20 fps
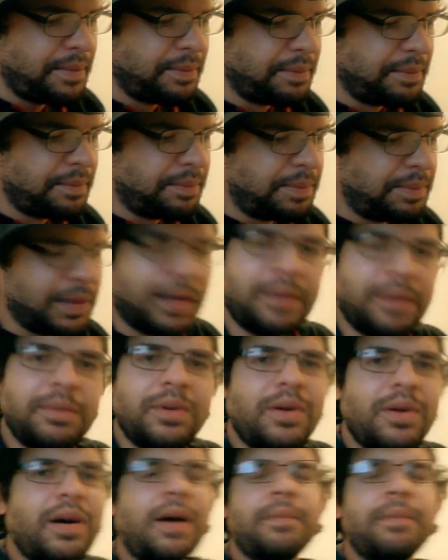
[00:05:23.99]
but I'm
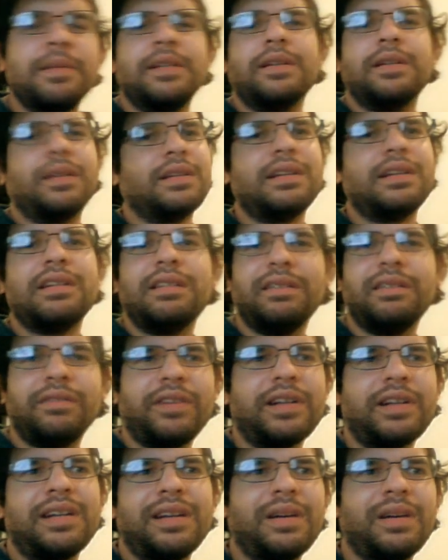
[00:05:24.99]
not. I mean, right
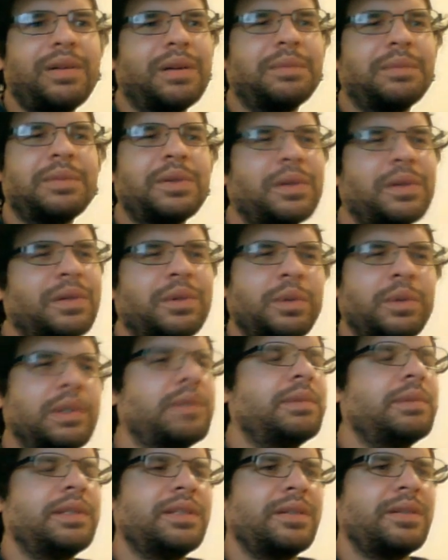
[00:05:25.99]
now I'm not annoyed
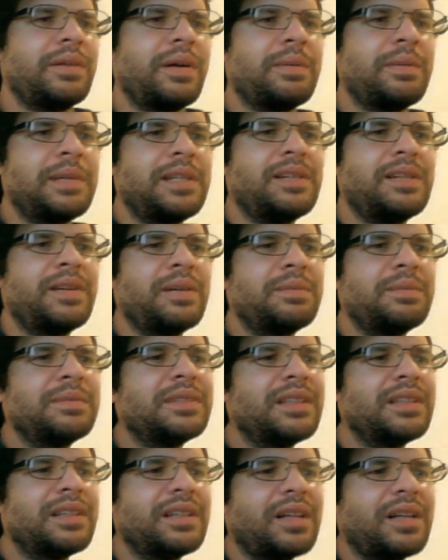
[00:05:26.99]
with you. I mean,
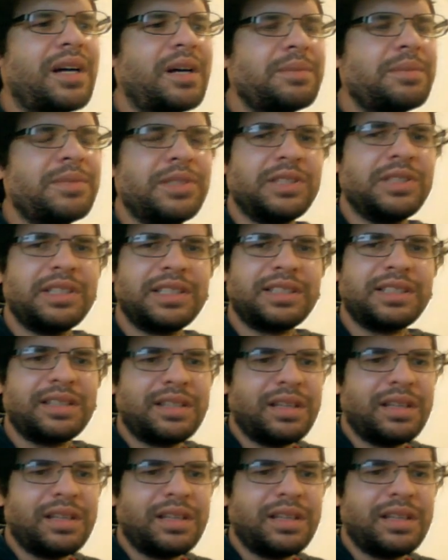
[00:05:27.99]
I'm just.